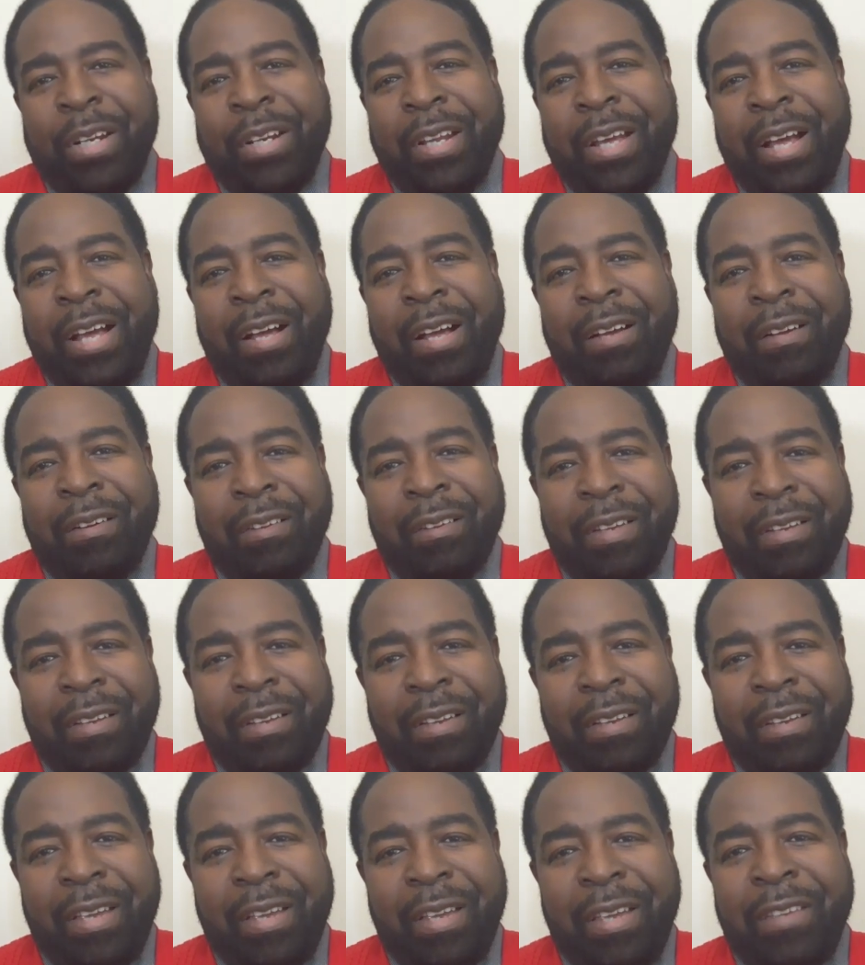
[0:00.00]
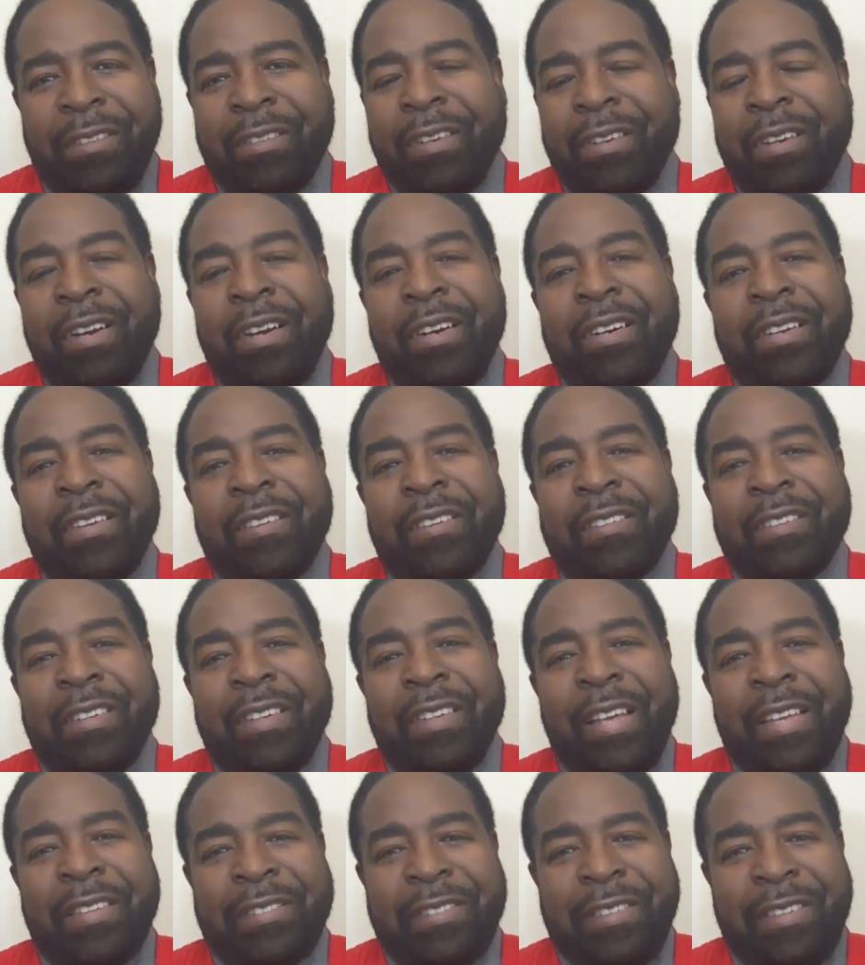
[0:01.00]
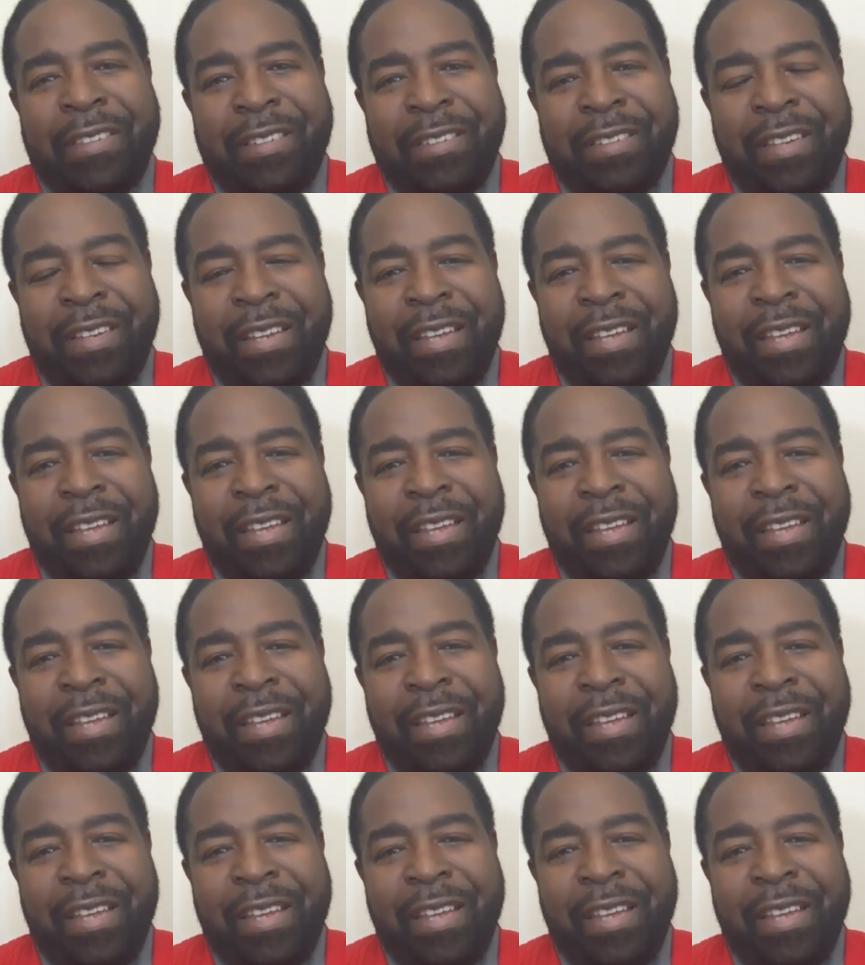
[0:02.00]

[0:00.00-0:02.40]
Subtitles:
now. He's learned his lesson."